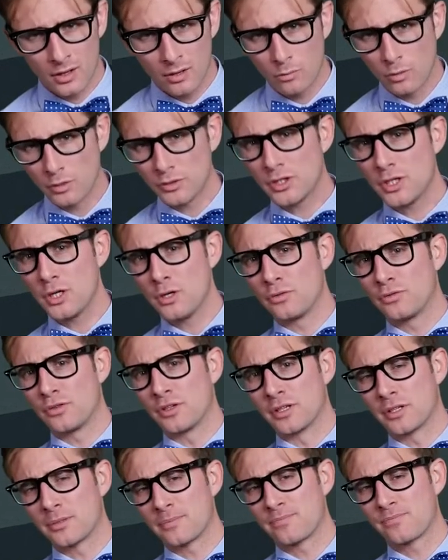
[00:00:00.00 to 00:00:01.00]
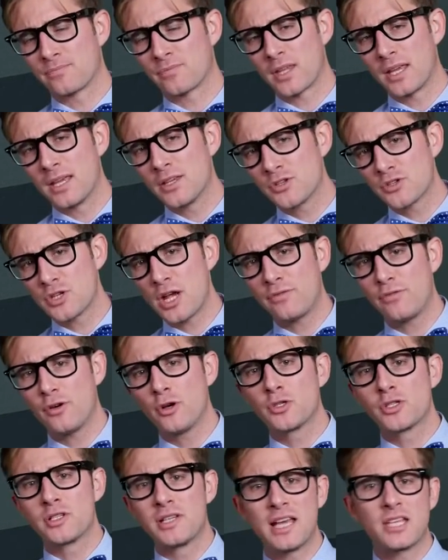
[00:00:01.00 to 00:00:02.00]
What do you think? Is
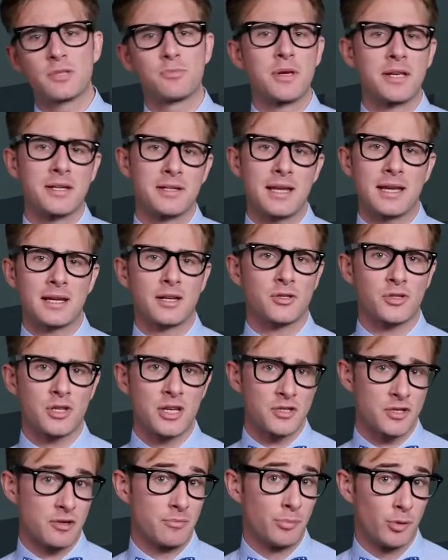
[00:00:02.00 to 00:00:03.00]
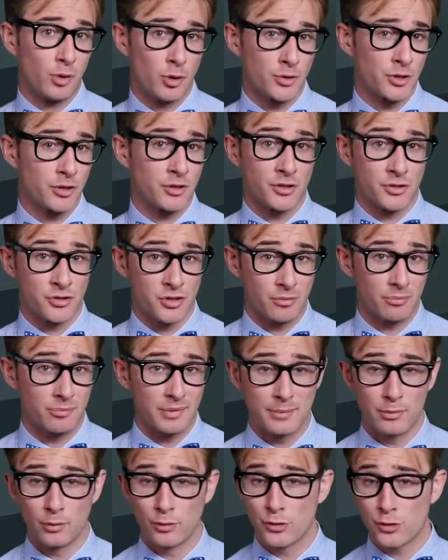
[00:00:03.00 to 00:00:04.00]
Sappho's lesbian legacy as important as some
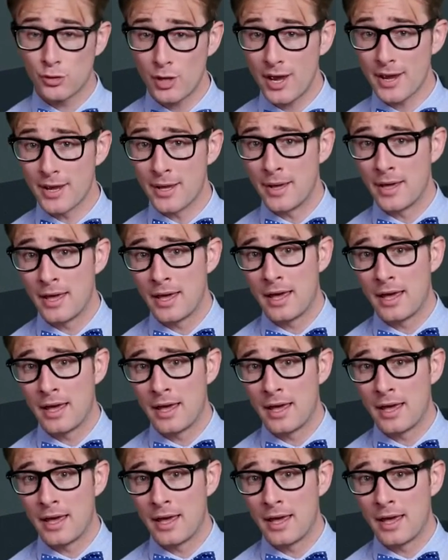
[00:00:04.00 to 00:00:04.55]
people say?